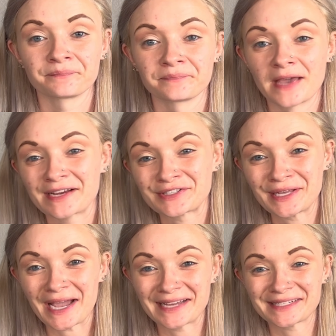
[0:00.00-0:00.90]
Actually,
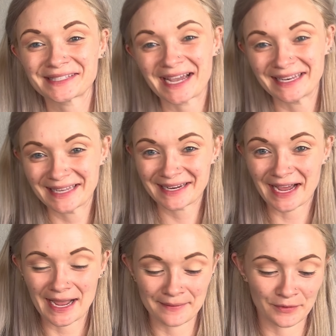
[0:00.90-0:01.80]
I decided
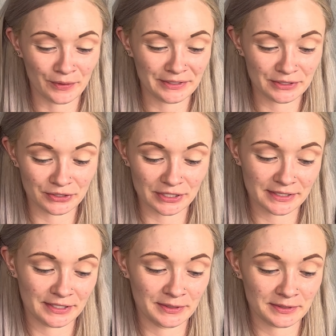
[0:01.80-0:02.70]
I'm going to
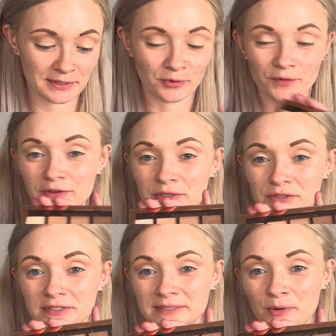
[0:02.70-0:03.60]
just use the
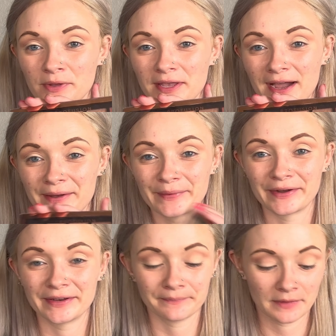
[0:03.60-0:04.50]
Profusion Smoky Eye
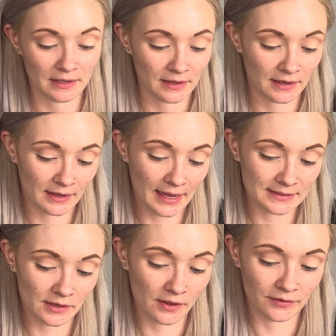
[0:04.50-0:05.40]
one. It has
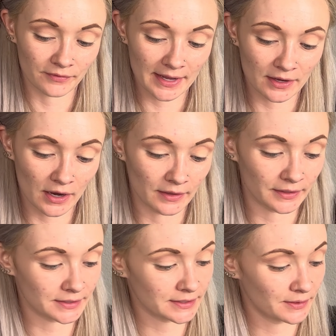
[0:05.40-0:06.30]
all the right
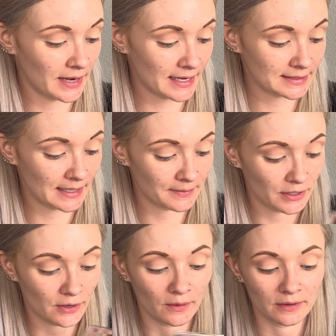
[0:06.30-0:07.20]
colors. So next I'm gonna
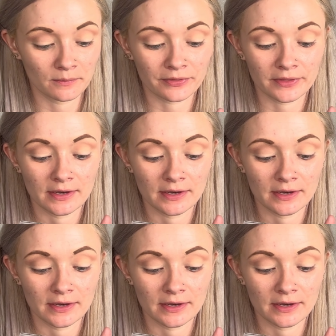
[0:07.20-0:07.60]
go in with the